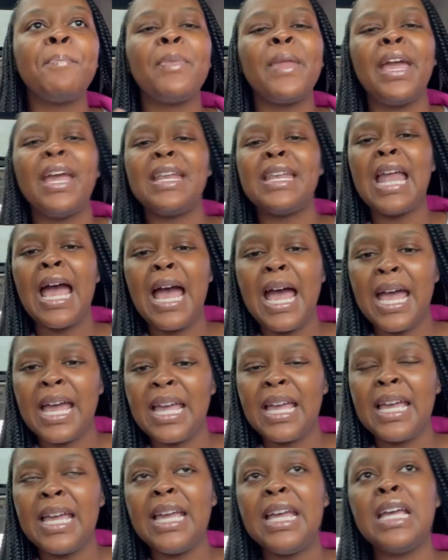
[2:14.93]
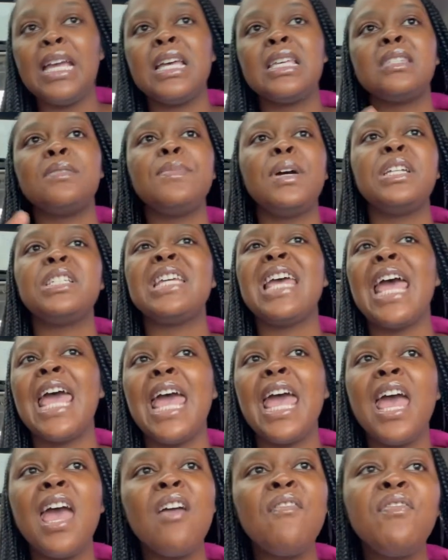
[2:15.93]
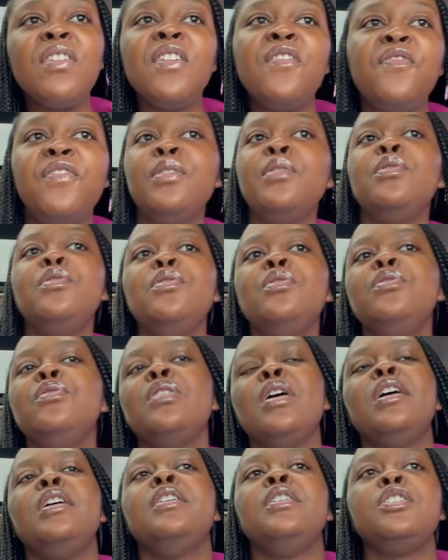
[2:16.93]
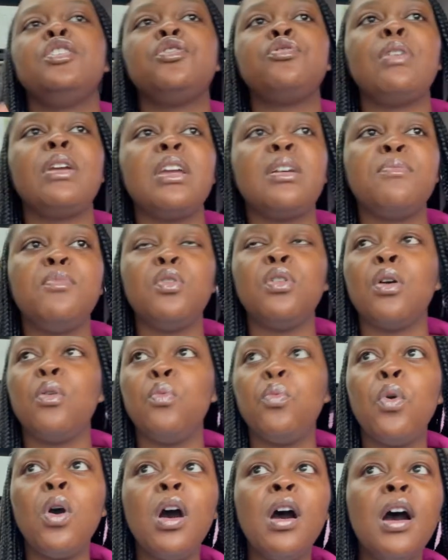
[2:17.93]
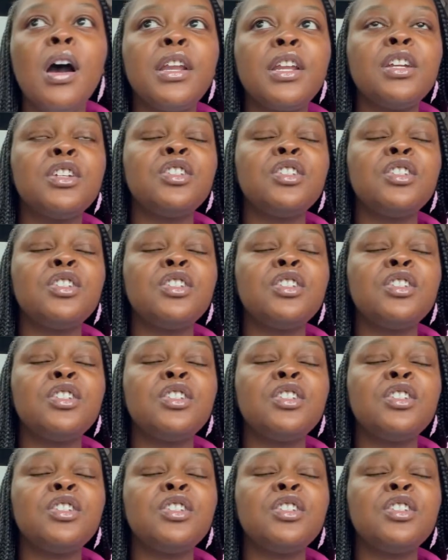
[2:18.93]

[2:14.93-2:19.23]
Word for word: and not eat as much heavy food drink more water